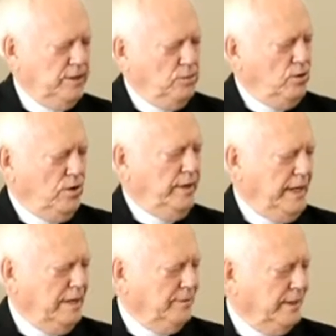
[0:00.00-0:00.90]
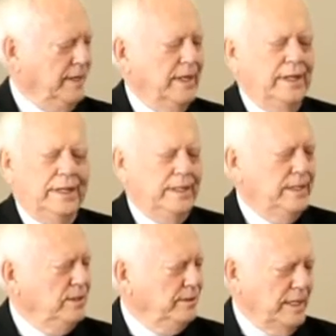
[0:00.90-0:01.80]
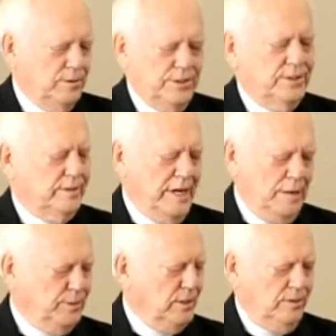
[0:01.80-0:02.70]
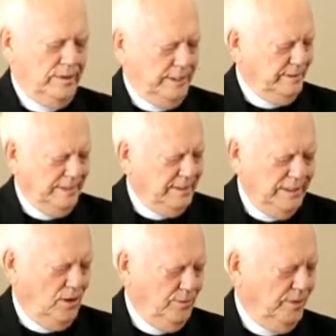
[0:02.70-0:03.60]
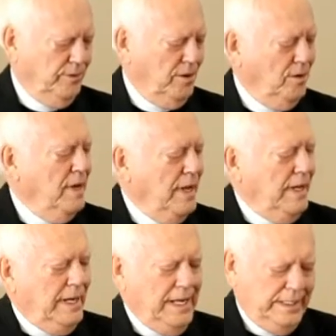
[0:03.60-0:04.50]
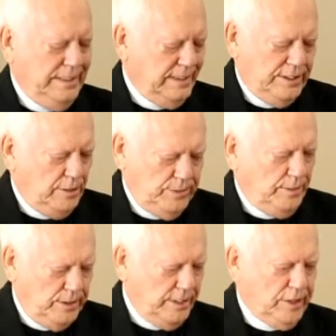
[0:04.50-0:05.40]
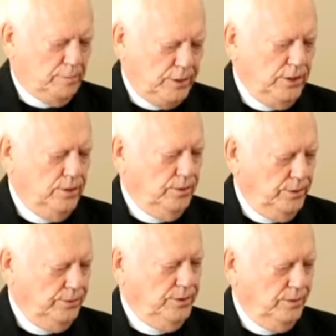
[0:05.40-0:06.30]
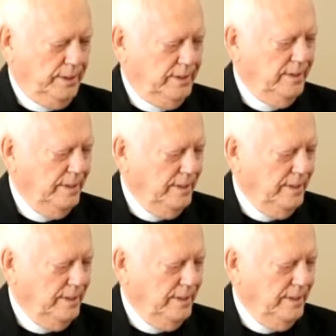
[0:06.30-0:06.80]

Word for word: He won't go to heaven. And he knew that was just absolutely no, no, no. And he said, James, James, it's up to you. You do it.